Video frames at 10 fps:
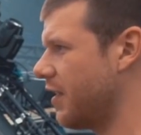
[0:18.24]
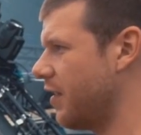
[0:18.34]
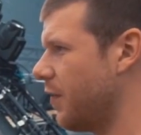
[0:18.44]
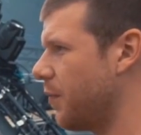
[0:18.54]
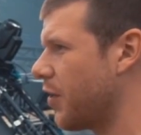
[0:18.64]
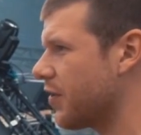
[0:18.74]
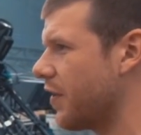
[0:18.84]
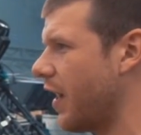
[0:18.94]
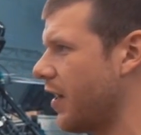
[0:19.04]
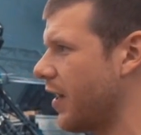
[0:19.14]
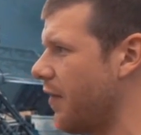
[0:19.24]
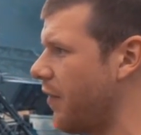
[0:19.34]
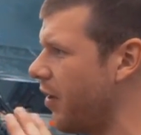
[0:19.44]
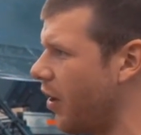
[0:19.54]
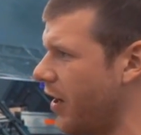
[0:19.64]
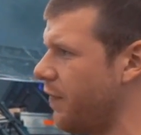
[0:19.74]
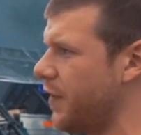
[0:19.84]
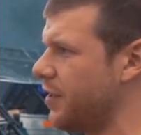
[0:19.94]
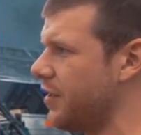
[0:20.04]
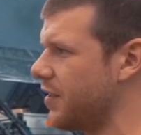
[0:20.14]
and because of that you get very high
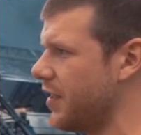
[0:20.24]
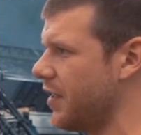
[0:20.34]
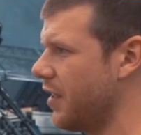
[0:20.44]
efficiency.